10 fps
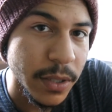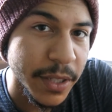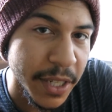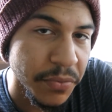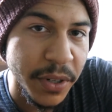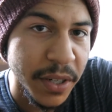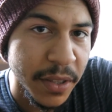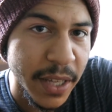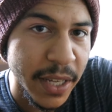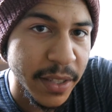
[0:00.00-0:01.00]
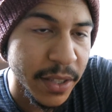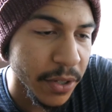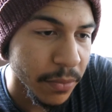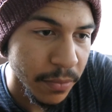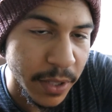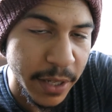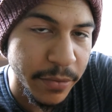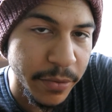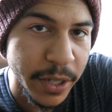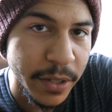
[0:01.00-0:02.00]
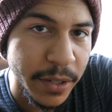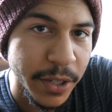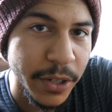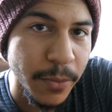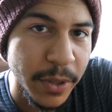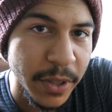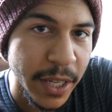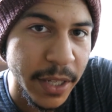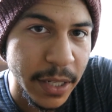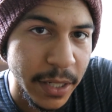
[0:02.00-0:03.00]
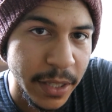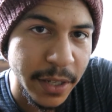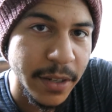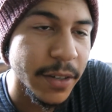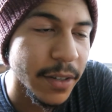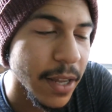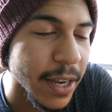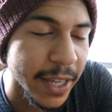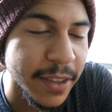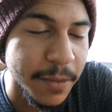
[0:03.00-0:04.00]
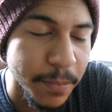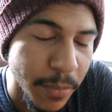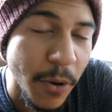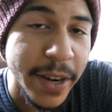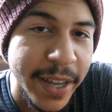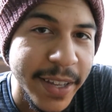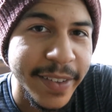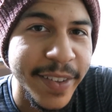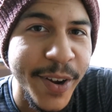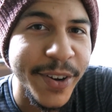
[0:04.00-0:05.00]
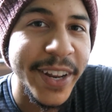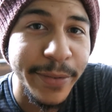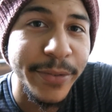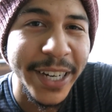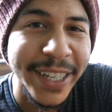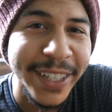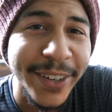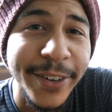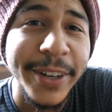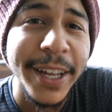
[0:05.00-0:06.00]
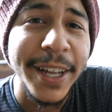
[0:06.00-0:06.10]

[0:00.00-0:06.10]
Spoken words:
different that they're different, you know, but they're like, the point is they're different, you know.